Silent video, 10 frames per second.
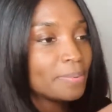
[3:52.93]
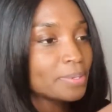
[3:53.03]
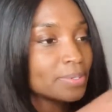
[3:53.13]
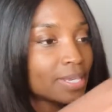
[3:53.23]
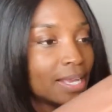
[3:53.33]
So
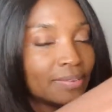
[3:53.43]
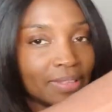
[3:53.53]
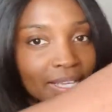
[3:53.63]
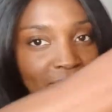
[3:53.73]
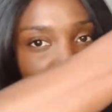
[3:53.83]
it's kind of
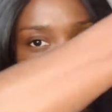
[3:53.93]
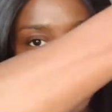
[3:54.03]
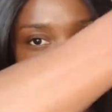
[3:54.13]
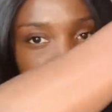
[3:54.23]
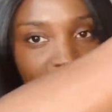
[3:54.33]
like
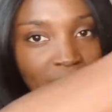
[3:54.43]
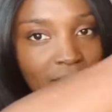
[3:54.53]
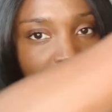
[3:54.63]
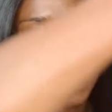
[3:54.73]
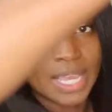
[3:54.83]
geometric
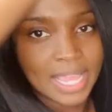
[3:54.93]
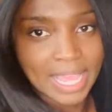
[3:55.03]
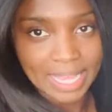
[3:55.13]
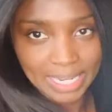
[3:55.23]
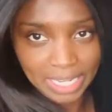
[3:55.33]

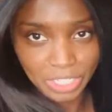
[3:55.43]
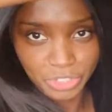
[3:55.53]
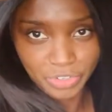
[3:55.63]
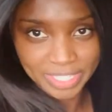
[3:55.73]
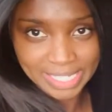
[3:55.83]
and
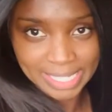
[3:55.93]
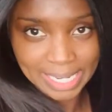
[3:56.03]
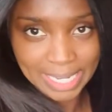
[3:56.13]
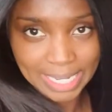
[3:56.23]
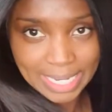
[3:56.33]
interesting.